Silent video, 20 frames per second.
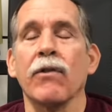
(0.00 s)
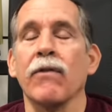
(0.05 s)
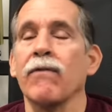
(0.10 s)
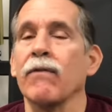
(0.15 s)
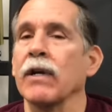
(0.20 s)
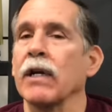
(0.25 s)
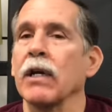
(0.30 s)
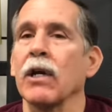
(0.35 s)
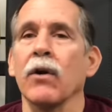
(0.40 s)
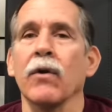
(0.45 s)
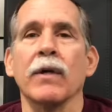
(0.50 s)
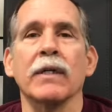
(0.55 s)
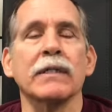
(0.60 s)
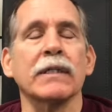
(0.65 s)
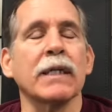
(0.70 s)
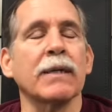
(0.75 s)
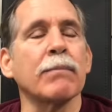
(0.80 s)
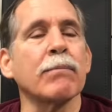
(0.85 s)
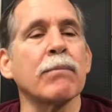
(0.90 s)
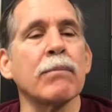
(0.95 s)
The vinegar
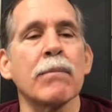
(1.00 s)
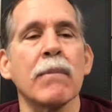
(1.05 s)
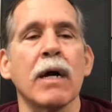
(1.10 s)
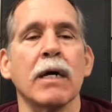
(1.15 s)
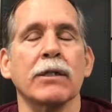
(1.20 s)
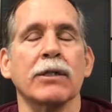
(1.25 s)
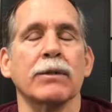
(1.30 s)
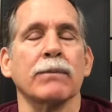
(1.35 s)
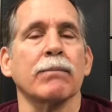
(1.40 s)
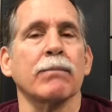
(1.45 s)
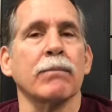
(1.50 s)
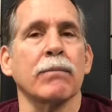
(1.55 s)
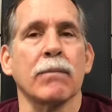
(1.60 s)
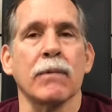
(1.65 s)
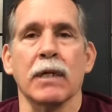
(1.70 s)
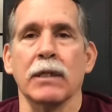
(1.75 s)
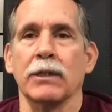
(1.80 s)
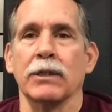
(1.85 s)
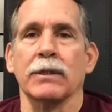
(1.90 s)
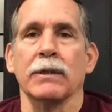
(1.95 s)
is a much,
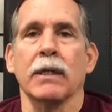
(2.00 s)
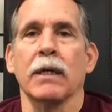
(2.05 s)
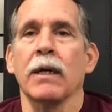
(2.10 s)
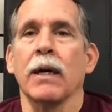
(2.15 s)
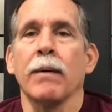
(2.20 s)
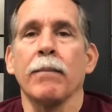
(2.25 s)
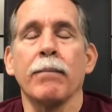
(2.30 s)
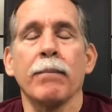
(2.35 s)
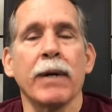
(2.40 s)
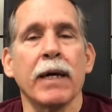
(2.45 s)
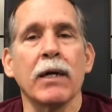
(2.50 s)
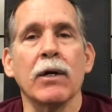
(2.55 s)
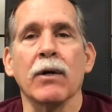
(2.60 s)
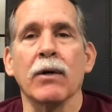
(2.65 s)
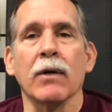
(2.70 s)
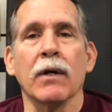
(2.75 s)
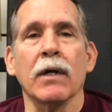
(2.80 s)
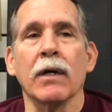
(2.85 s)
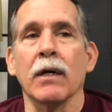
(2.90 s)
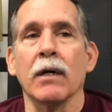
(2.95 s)
much
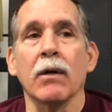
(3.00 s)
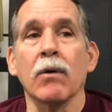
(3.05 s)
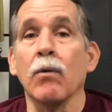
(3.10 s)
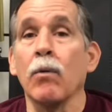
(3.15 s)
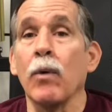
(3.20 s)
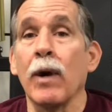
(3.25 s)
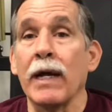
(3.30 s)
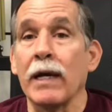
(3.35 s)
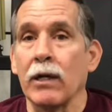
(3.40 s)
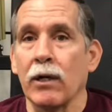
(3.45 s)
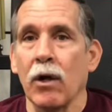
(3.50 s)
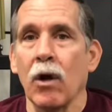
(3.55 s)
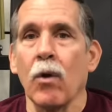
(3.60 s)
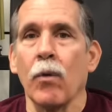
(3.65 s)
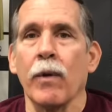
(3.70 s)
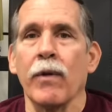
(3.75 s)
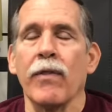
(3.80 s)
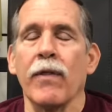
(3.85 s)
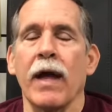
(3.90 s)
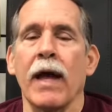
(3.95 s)
better way to go
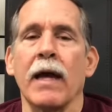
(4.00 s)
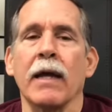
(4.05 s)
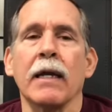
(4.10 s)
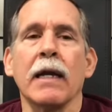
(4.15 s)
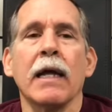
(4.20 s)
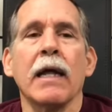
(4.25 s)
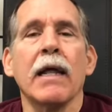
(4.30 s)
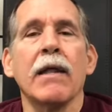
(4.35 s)
with that.